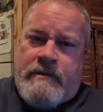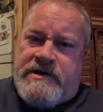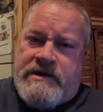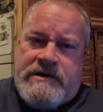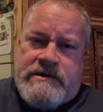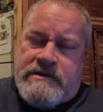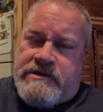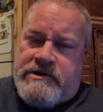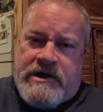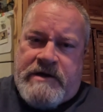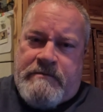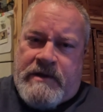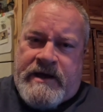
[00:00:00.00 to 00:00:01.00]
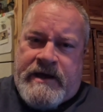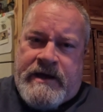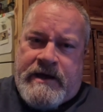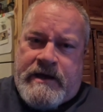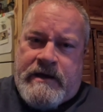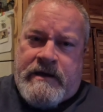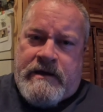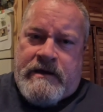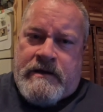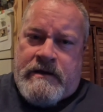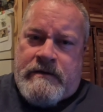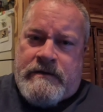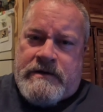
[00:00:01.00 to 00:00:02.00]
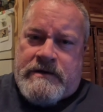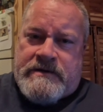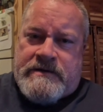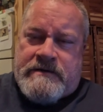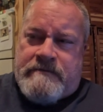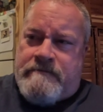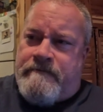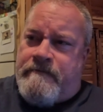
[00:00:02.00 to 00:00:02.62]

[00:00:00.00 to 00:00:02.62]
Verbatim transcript: but she's just jet black and just